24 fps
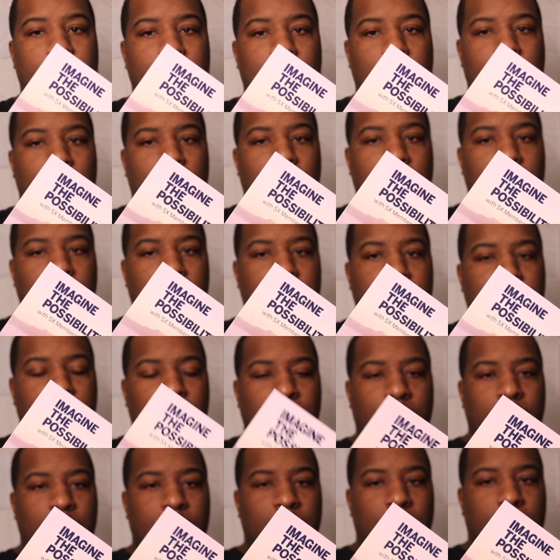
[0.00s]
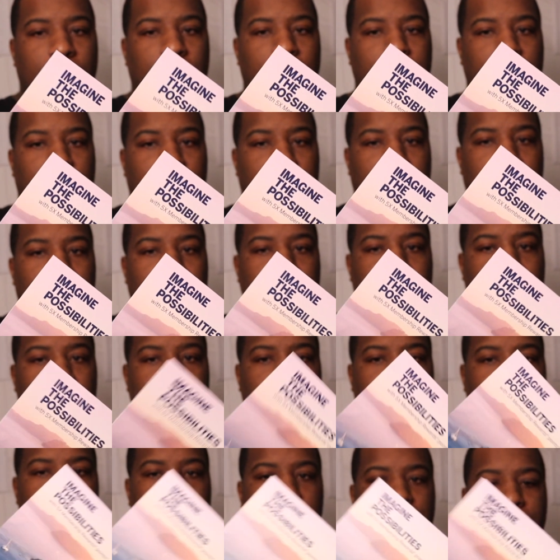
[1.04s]
um, airline credit you
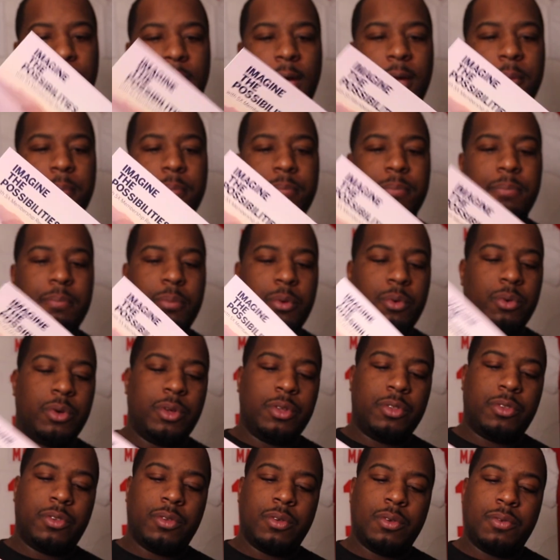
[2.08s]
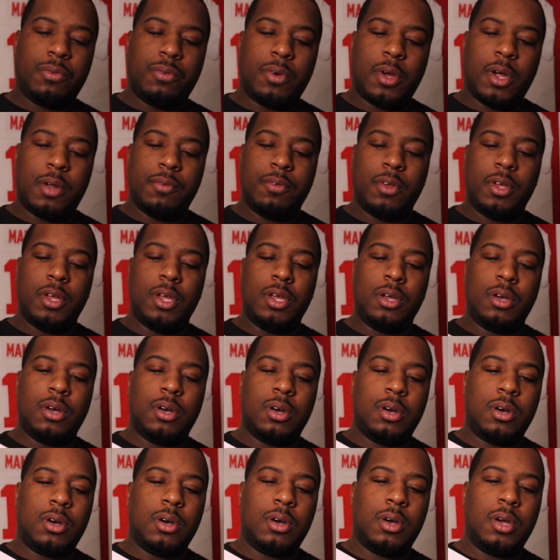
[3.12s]
get five points for every
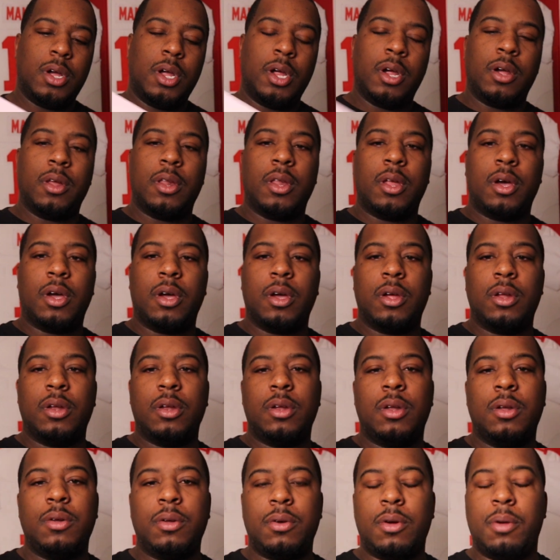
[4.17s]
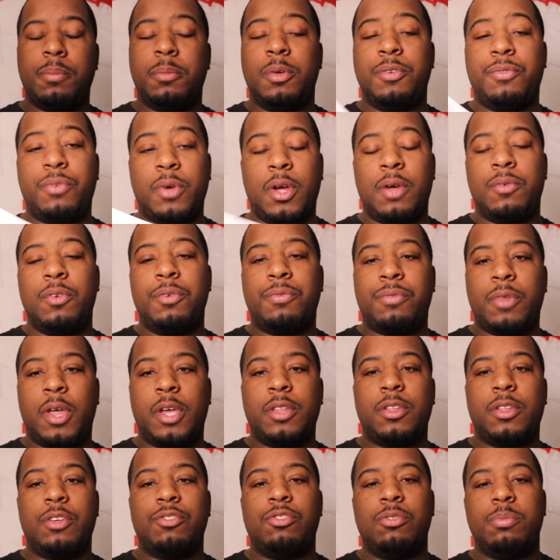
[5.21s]
uh, airline I mean for every
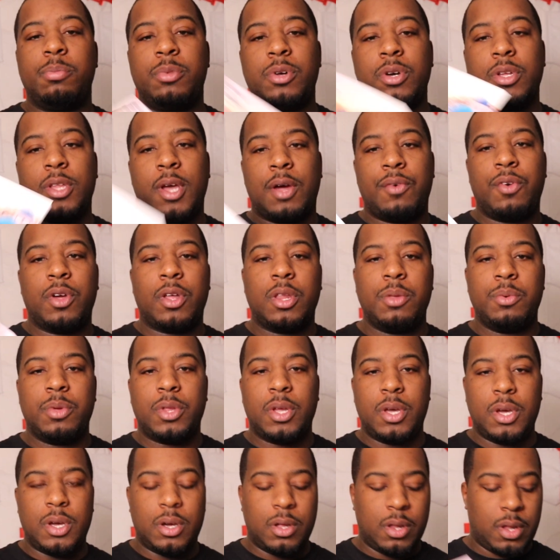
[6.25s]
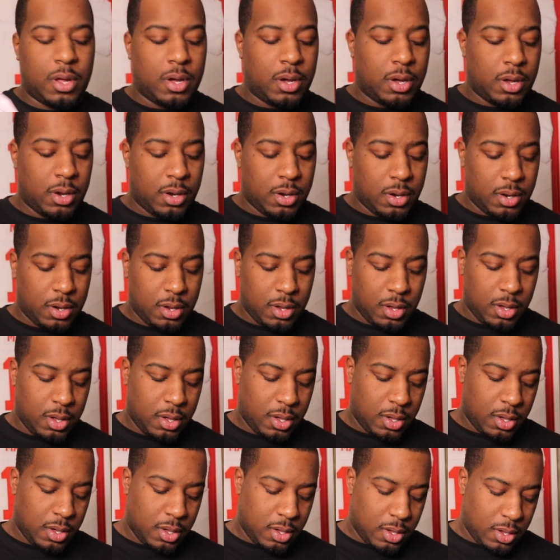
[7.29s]
flight that you book directly with the airline
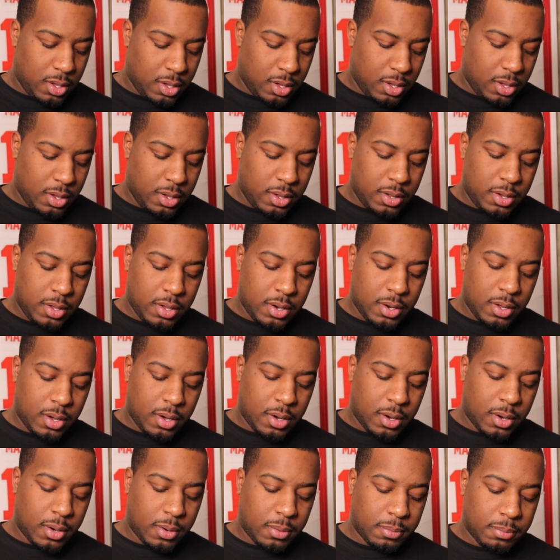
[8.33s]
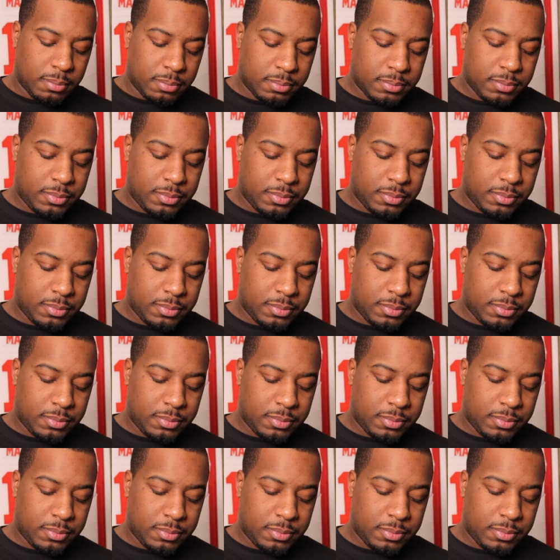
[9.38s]
then um,